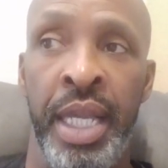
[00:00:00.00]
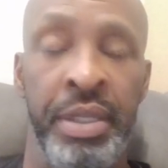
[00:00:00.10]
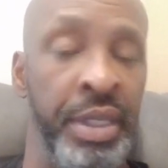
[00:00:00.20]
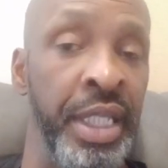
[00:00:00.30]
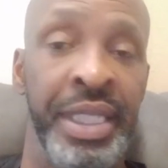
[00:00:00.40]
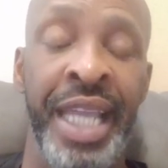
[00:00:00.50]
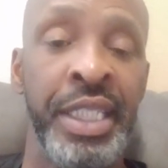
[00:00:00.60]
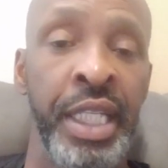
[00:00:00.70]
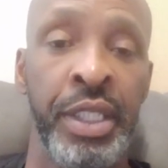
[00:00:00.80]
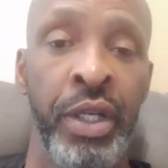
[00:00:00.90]
since
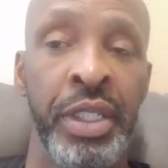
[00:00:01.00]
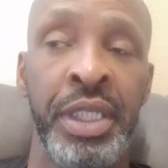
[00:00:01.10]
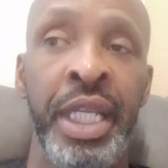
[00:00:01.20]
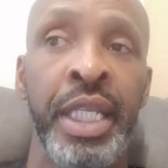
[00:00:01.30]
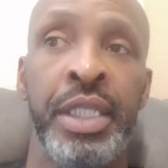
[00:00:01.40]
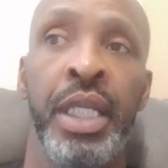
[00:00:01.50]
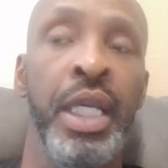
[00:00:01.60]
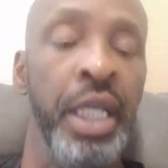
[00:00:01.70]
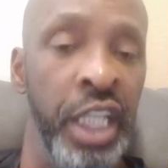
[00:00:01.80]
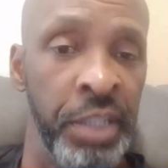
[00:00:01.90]
1836,
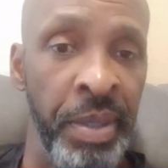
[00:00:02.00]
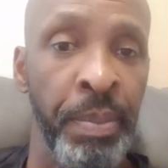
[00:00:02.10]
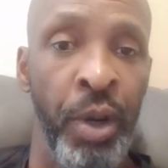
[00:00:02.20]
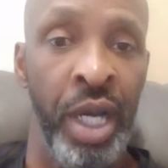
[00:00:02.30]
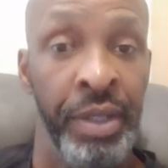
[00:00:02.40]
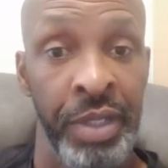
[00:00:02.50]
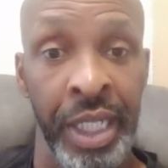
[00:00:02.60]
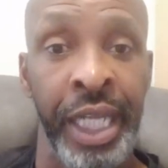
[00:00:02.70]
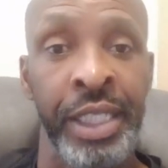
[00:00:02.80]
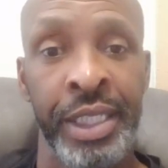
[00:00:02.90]
it's been part of the
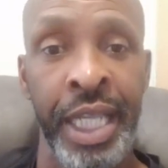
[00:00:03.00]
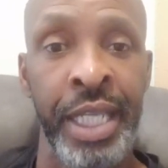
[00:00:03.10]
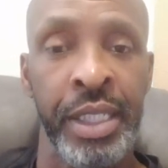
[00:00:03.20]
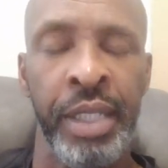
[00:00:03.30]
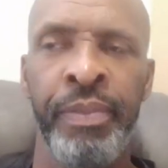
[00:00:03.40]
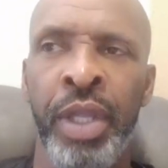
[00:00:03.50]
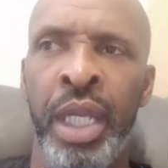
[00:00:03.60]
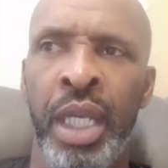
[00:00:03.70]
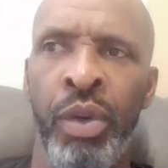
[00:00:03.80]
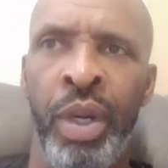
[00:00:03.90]
United States.
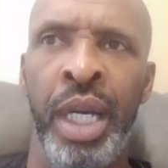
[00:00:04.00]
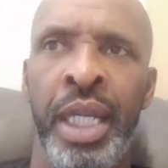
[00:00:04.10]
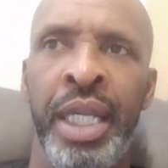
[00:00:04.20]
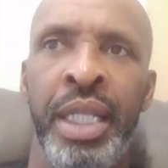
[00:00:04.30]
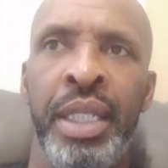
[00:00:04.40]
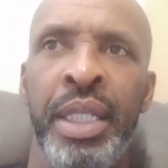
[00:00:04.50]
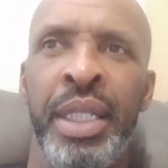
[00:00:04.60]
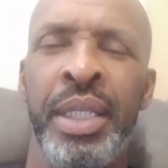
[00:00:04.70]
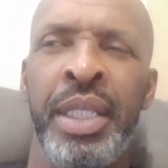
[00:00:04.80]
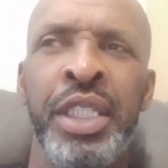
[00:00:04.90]
Well,
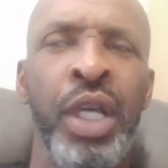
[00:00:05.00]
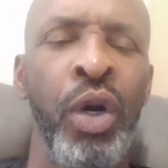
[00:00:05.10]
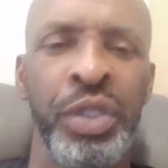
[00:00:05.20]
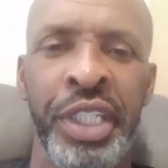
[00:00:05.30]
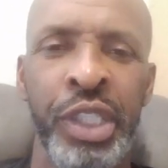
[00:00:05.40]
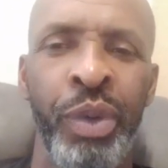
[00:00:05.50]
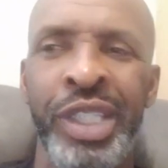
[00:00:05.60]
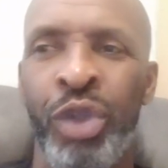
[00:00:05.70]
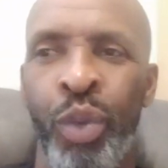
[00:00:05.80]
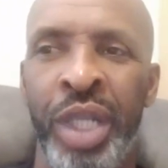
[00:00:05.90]
this whole
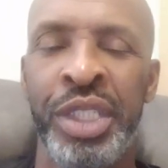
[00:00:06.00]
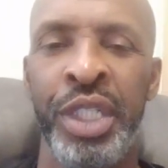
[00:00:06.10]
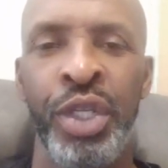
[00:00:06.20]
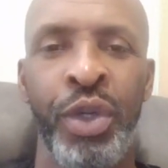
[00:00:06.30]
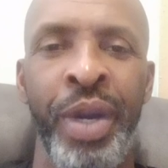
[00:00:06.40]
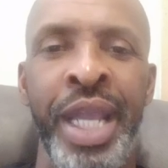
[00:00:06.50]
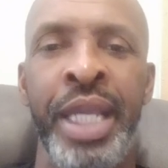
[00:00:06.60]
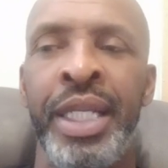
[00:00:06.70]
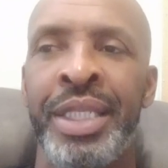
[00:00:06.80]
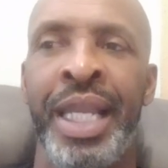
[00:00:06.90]
situation with Russia and
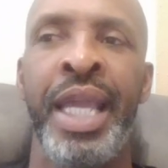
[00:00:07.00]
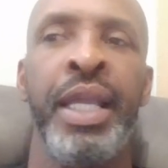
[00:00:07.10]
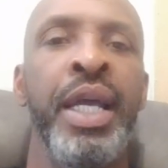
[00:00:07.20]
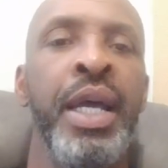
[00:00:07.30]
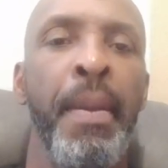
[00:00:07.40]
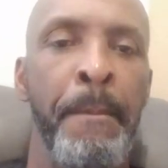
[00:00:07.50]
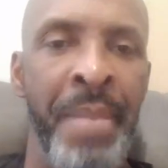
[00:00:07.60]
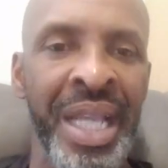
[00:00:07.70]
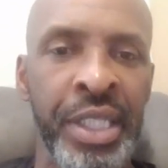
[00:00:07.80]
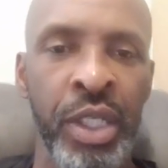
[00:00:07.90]
Ukraine is like
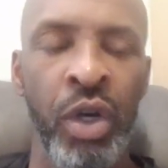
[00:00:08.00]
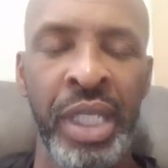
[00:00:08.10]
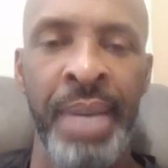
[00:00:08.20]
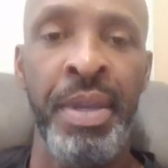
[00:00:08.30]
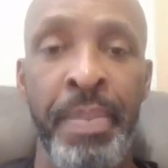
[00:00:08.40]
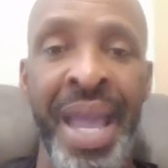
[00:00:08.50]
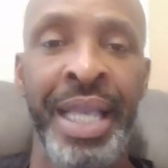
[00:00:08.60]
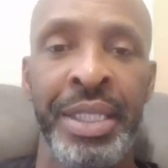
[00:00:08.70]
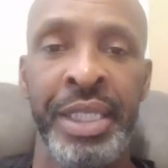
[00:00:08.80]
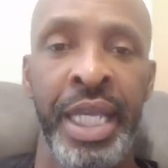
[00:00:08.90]
Mexico coming
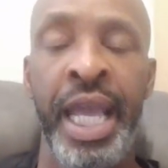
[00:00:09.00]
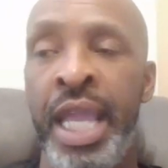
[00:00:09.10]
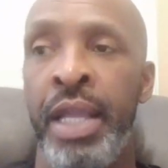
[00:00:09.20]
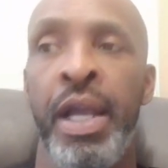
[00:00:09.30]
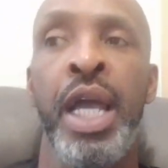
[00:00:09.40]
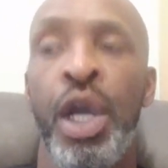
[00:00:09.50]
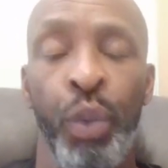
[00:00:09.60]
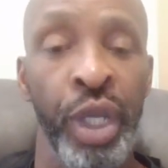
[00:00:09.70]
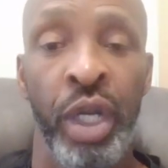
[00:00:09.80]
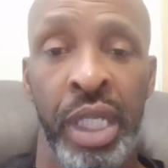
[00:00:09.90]
back and saying, hey,
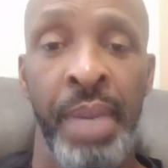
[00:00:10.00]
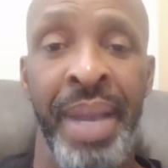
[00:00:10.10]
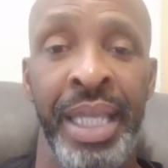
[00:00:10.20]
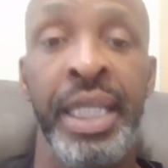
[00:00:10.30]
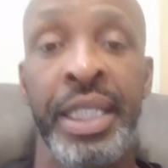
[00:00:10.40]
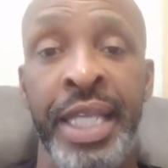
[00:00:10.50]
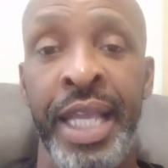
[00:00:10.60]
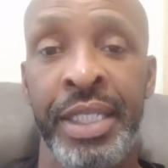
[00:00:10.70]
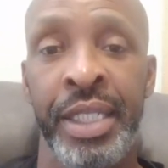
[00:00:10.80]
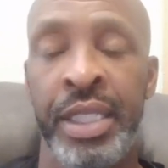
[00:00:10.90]
we're going to come back and get
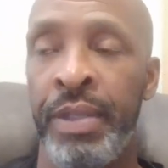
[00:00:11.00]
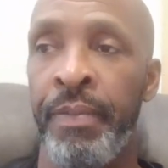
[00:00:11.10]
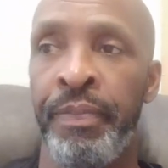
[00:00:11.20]
Texas.